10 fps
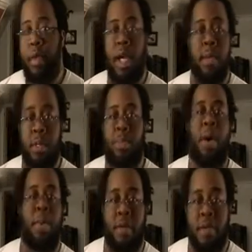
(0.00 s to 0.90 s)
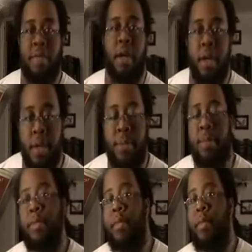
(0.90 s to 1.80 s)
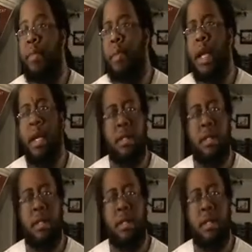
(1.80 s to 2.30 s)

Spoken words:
He was a puppet of his father and